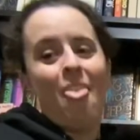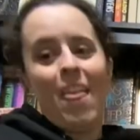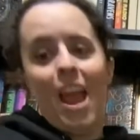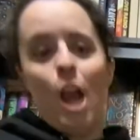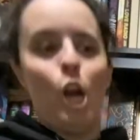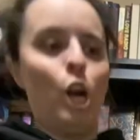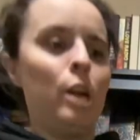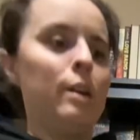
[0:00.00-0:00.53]

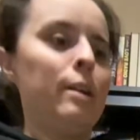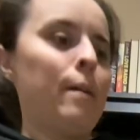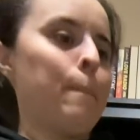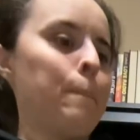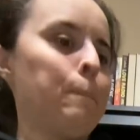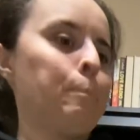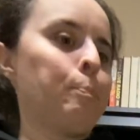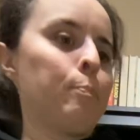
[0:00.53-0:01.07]
there.
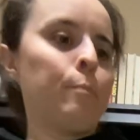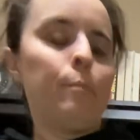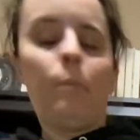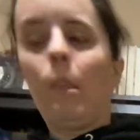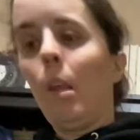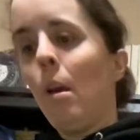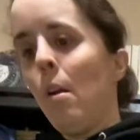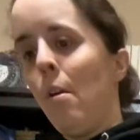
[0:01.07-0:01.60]

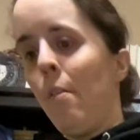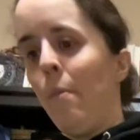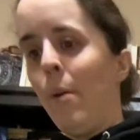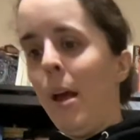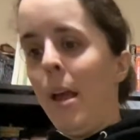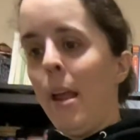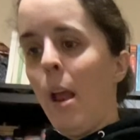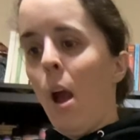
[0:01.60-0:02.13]
All
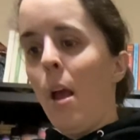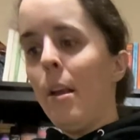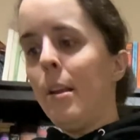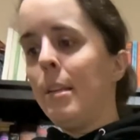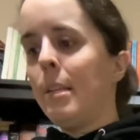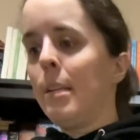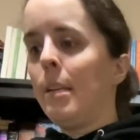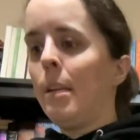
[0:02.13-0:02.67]
right.
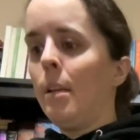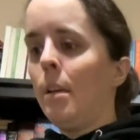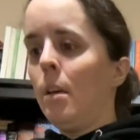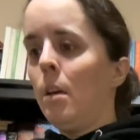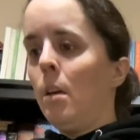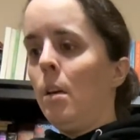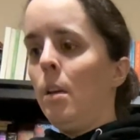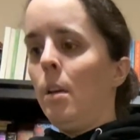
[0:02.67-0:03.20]

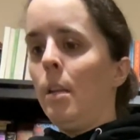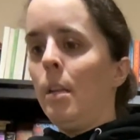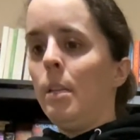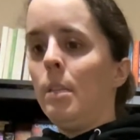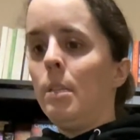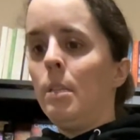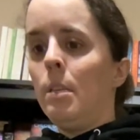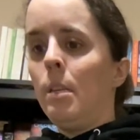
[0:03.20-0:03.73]

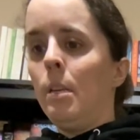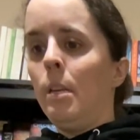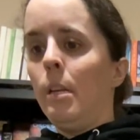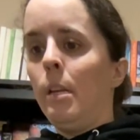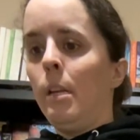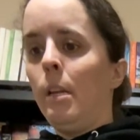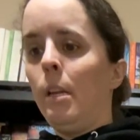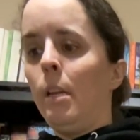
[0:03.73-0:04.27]
Let's
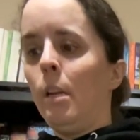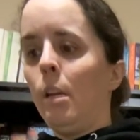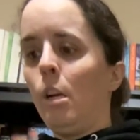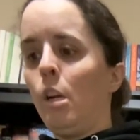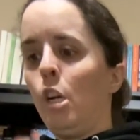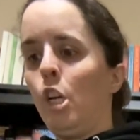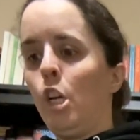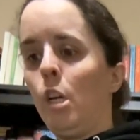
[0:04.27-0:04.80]
see here.
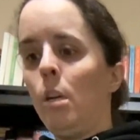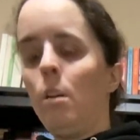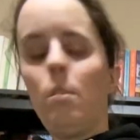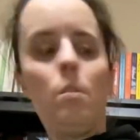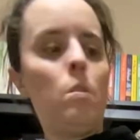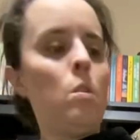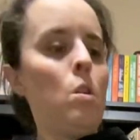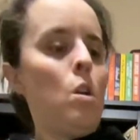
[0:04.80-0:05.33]

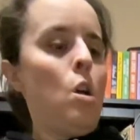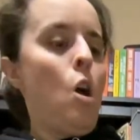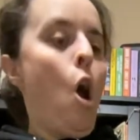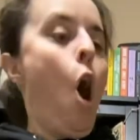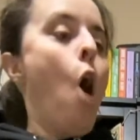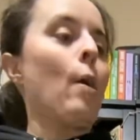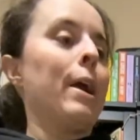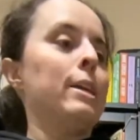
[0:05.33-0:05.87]

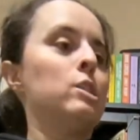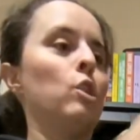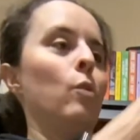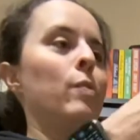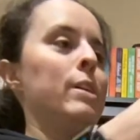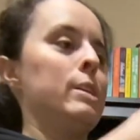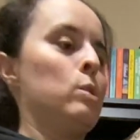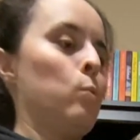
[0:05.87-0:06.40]
Okay, so
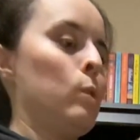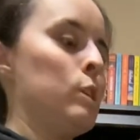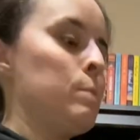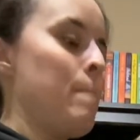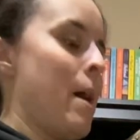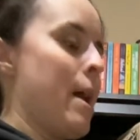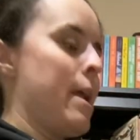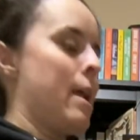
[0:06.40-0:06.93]
this was
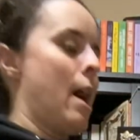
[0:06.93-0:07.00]
my